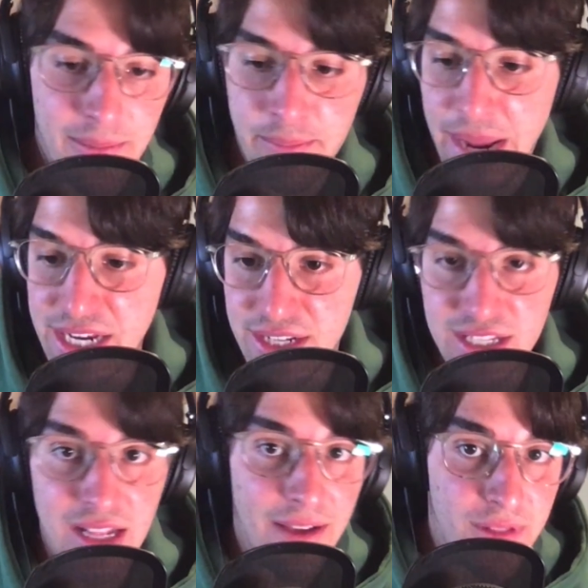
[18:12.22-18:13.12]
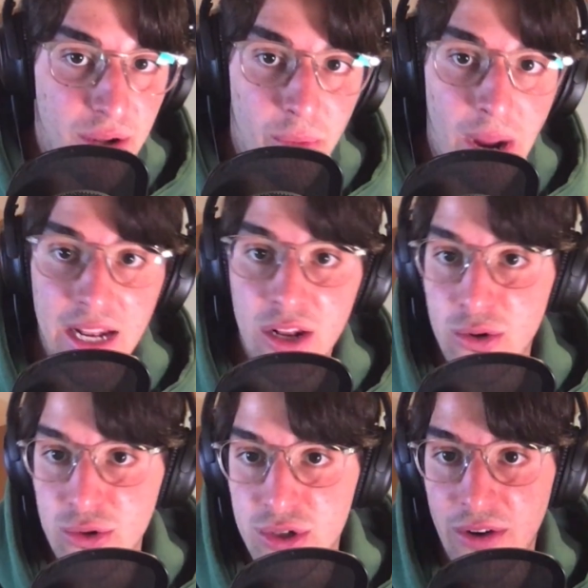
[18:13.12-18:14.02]
patients left and right
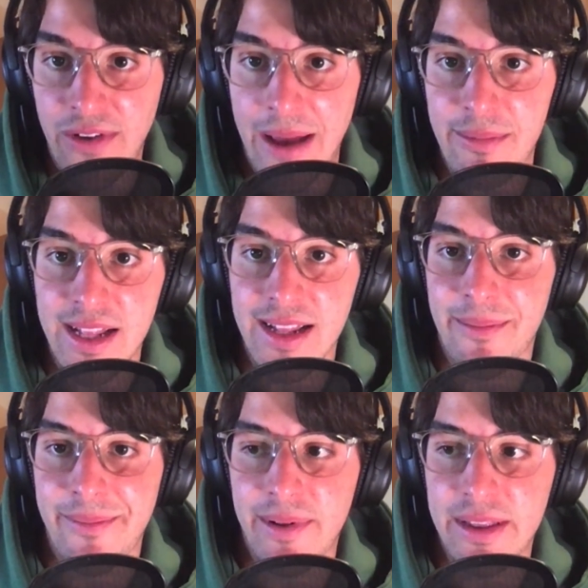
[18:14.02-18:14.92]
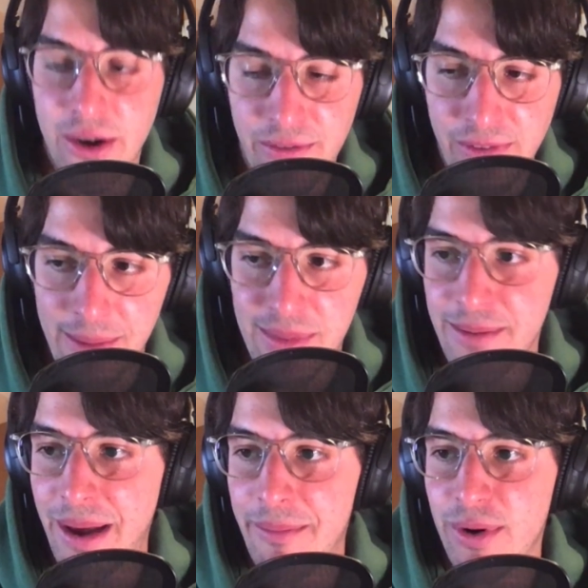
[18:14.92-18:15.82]
lose their
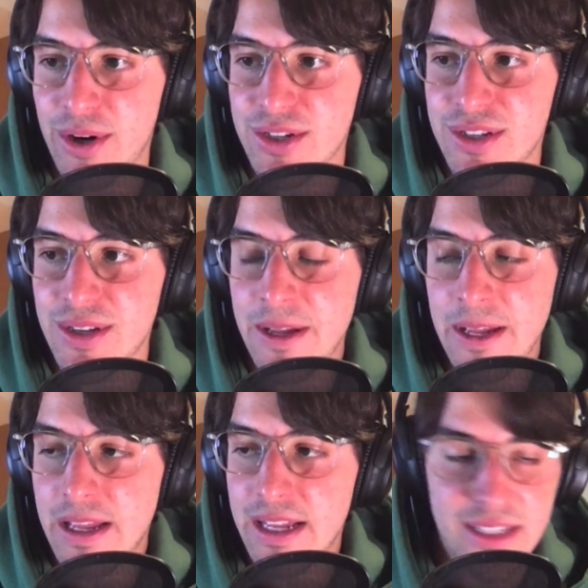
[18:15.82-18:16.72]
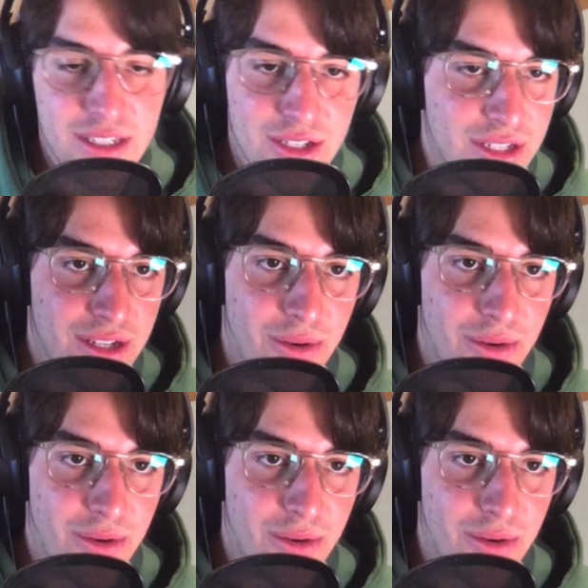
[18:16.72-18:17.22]
family members. It's just